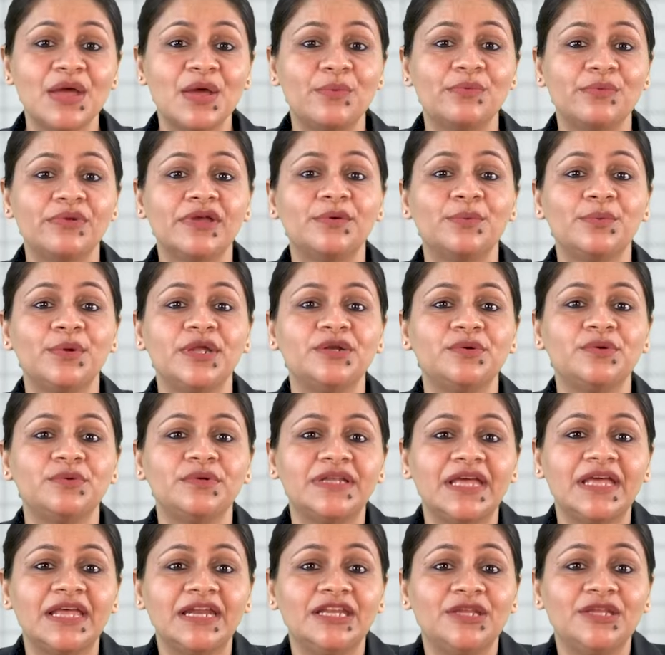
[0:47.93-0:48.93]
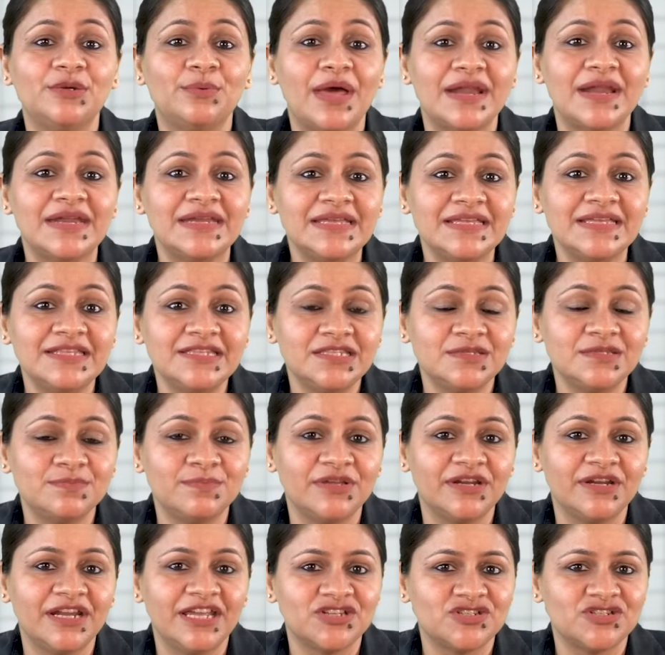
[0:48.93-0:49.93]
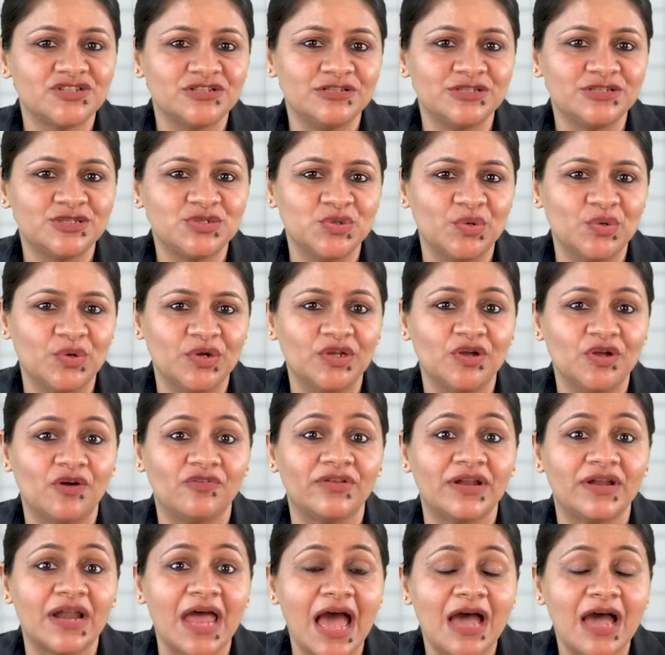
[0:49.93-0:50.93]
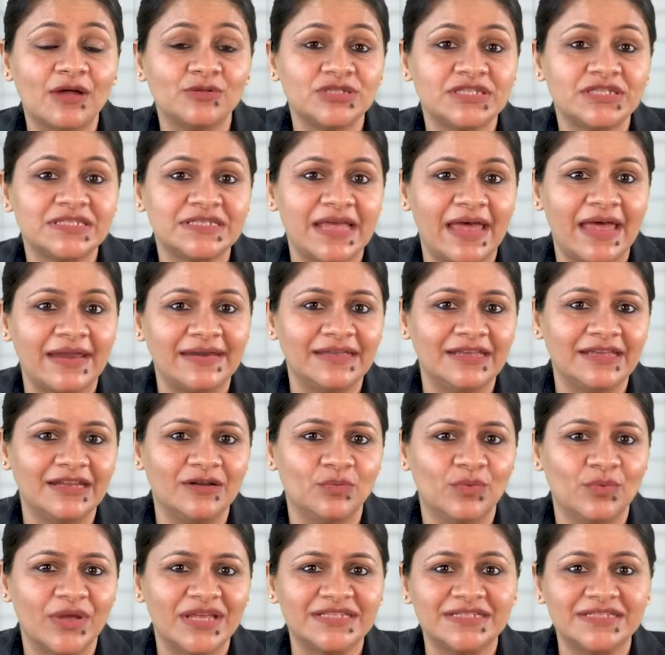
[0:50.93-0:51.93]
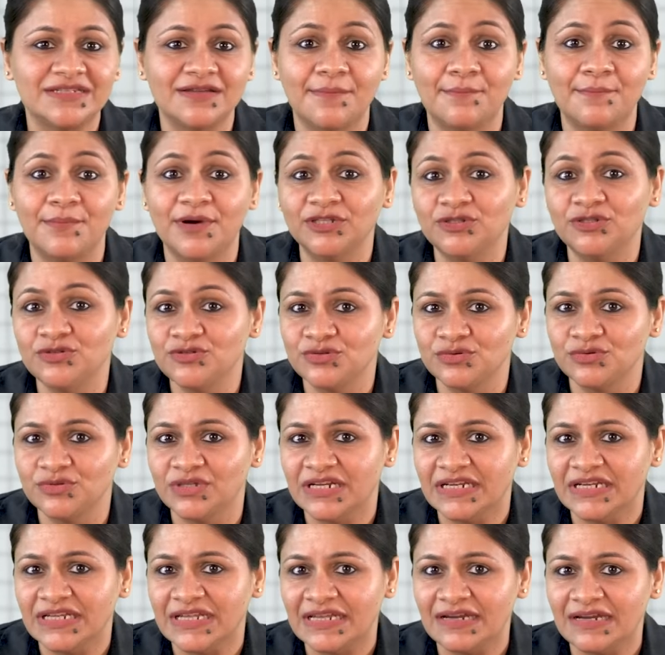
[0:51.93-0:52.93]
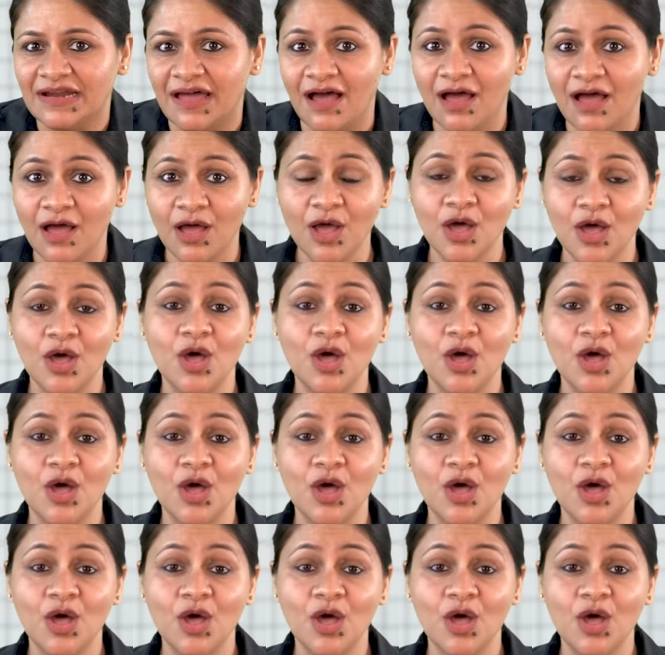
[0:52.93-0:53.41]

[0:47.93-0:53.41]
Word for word: We are going to tell you an inspirational story of an outstanding investor, Madhusudan Kela,